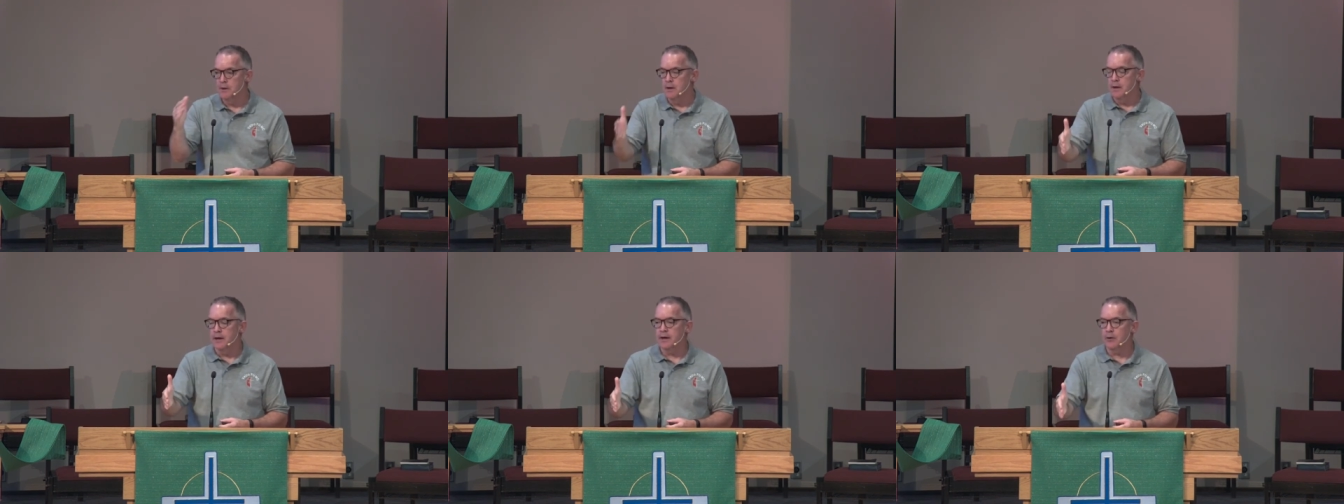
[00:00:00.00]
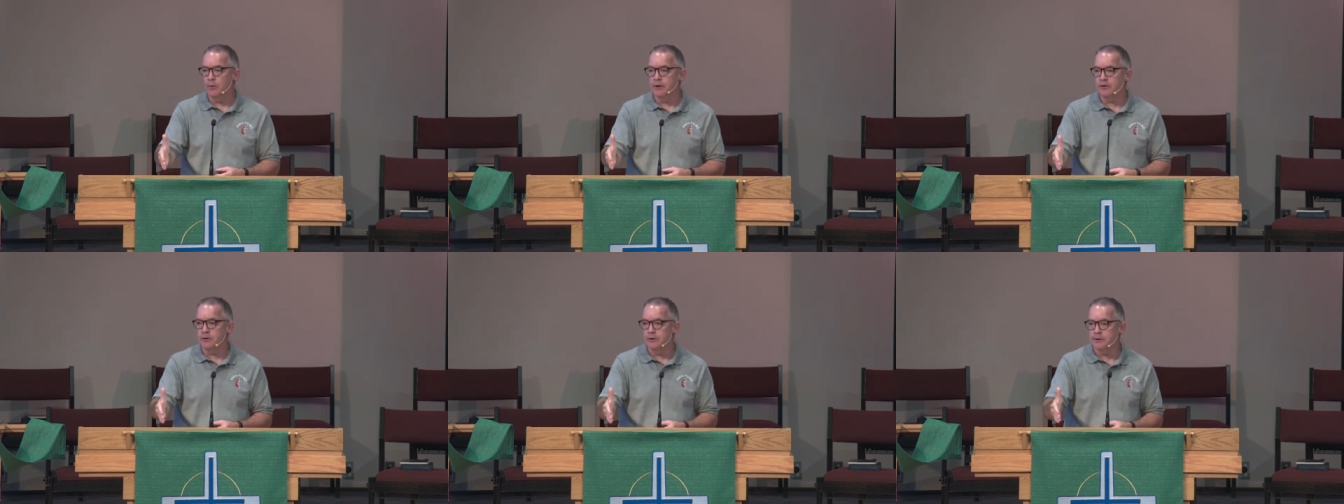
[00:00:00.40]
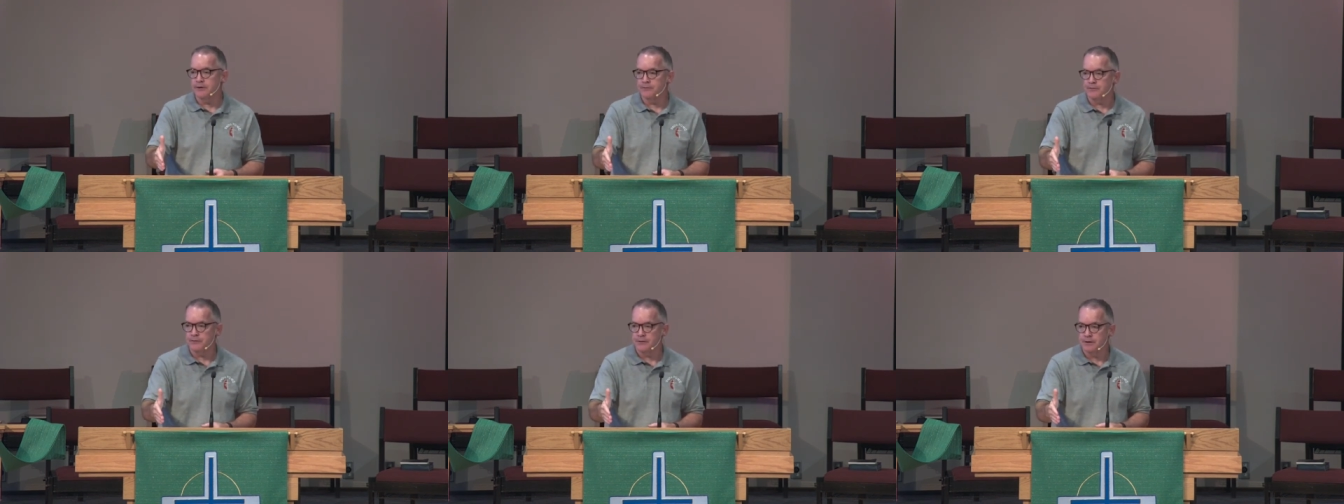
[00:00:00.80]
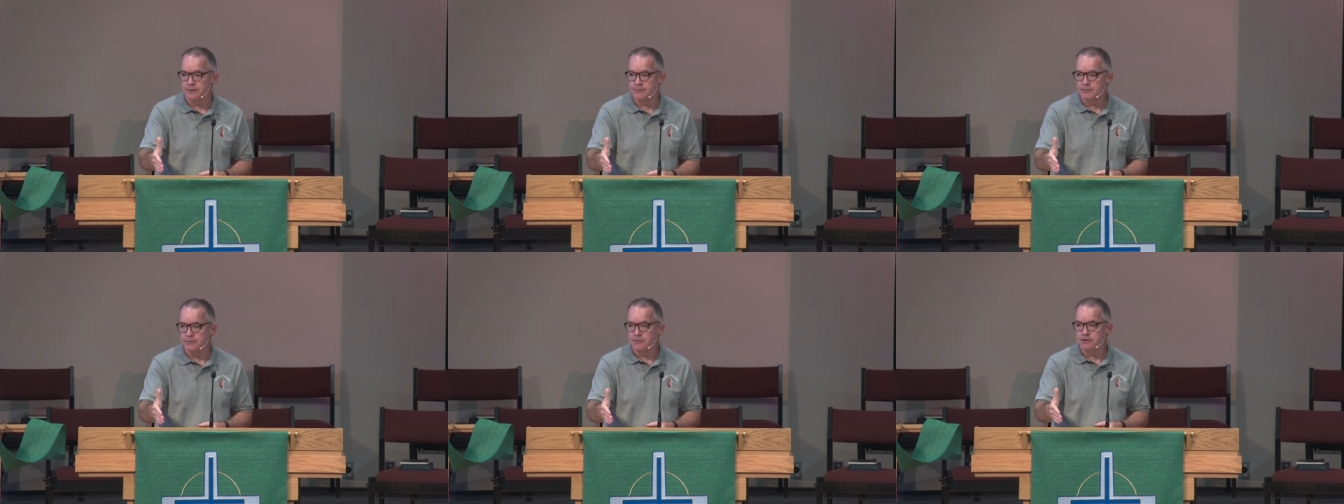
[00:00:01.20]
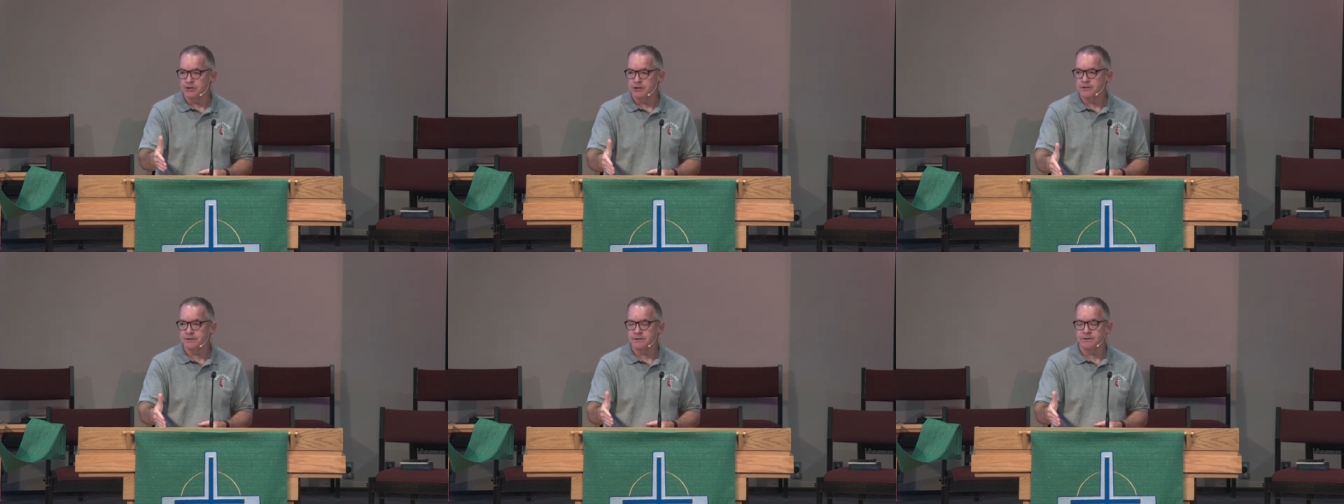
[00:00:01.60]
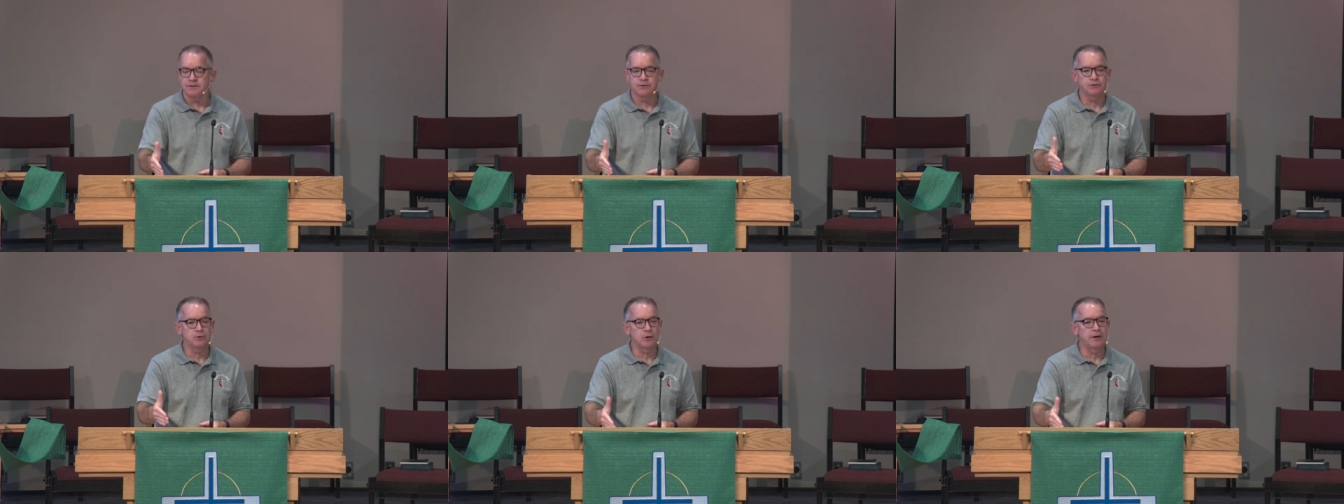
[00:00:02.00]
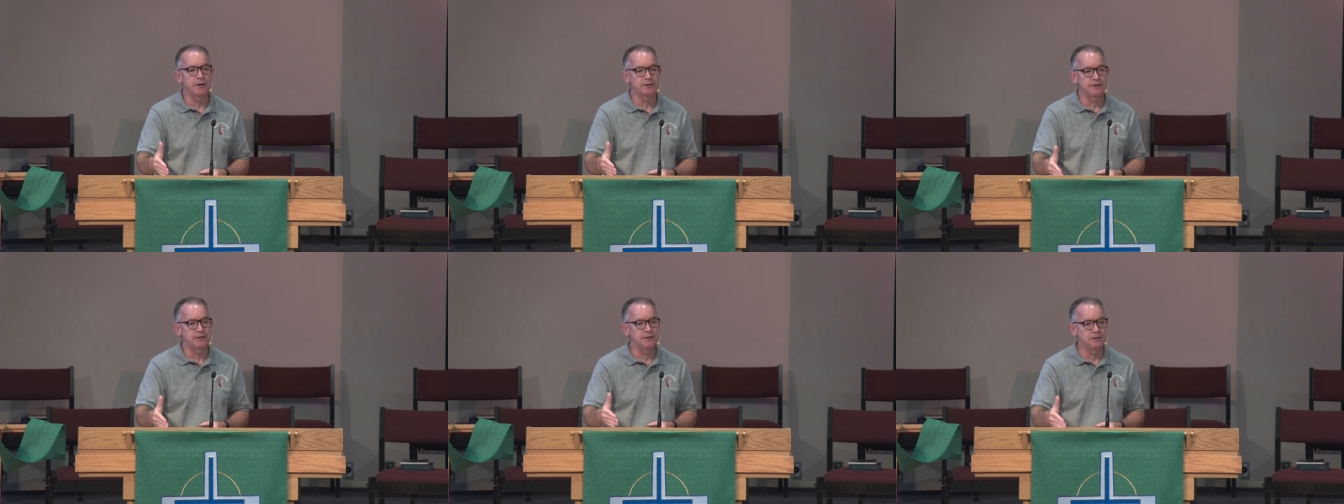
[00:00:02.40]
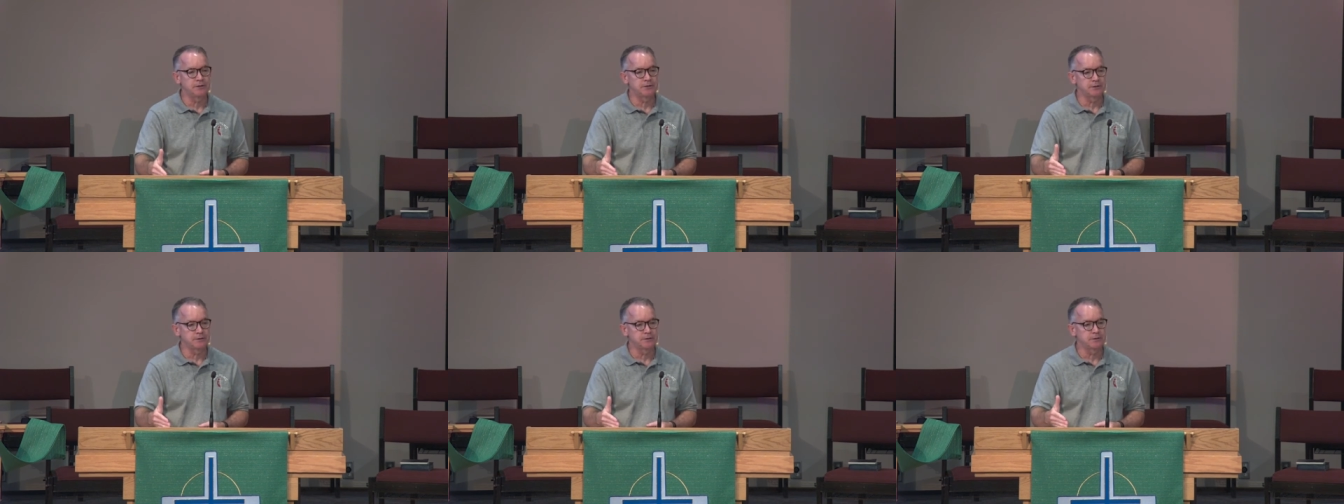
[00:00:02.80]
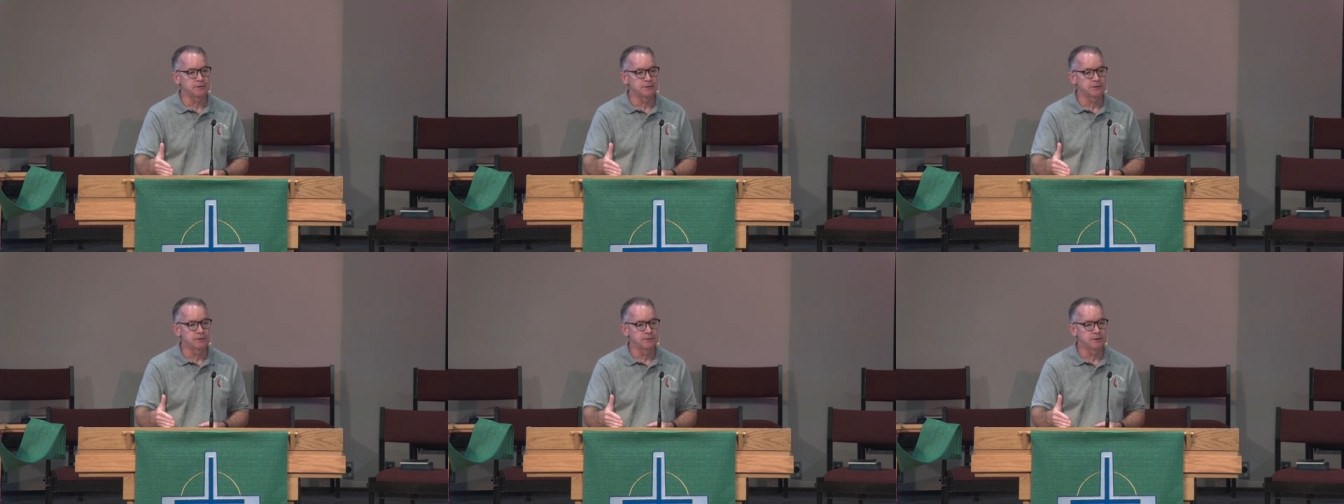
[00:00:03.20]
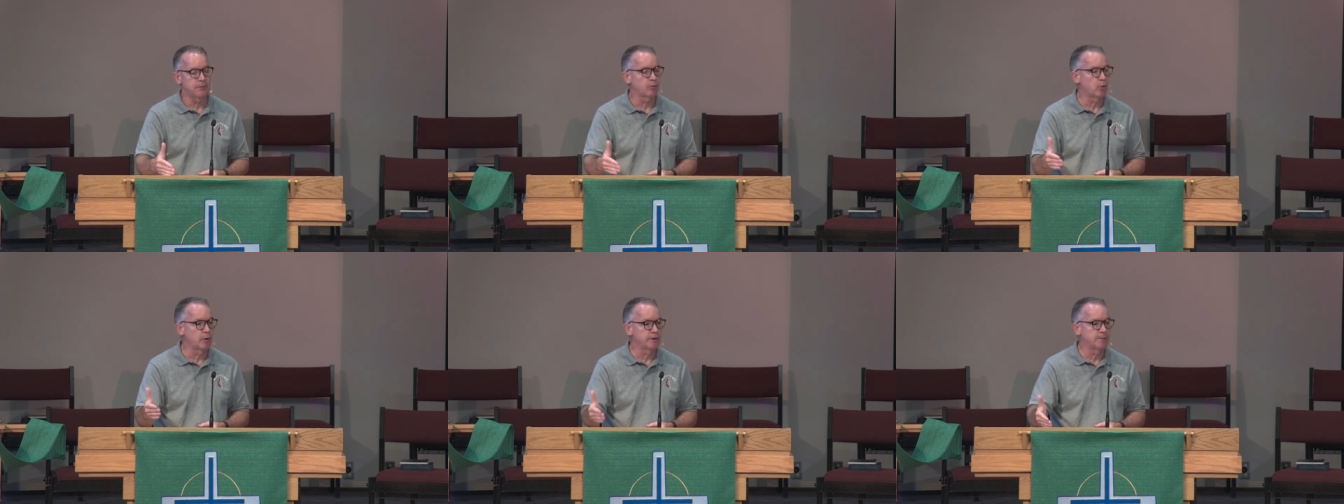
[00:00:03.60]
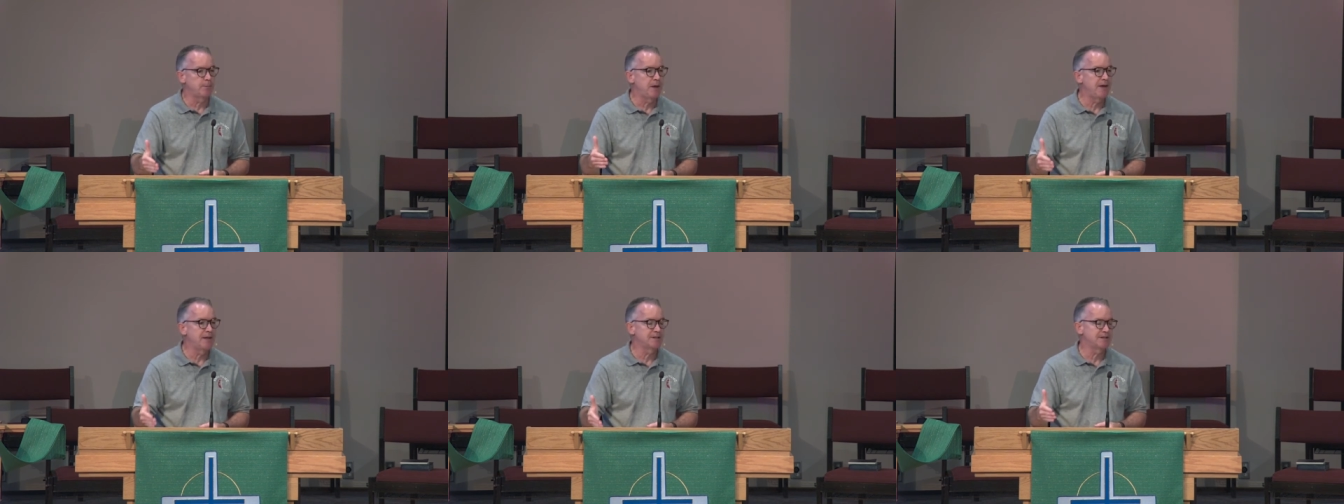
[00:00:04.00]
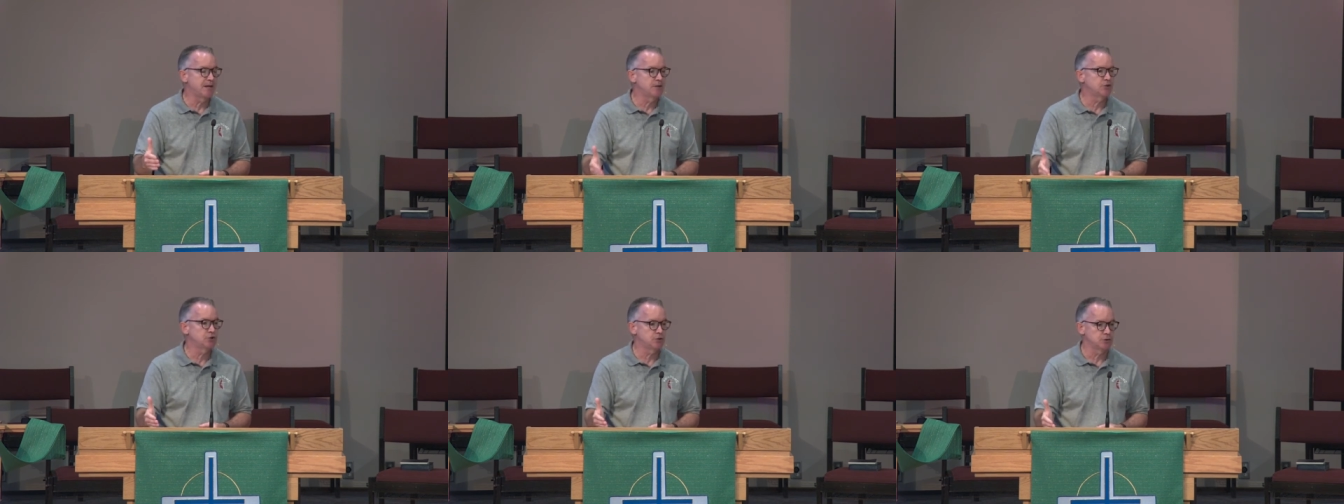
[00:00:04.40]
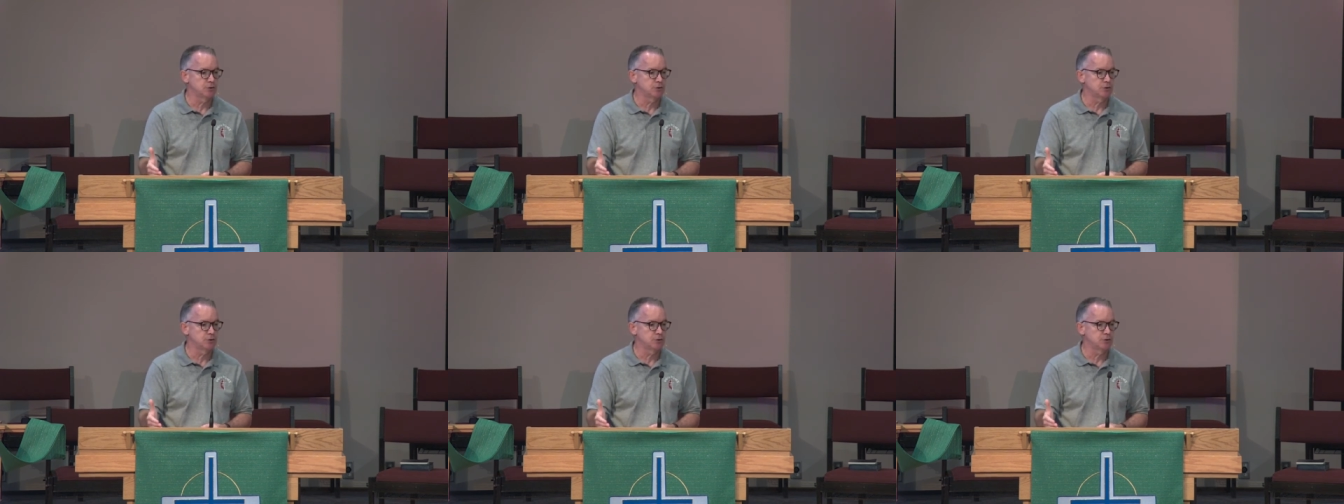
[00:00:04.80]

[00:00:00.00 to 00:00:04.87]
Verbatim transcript: And I wonder if, if Jesus is trying to teach us, number one, to pay attention.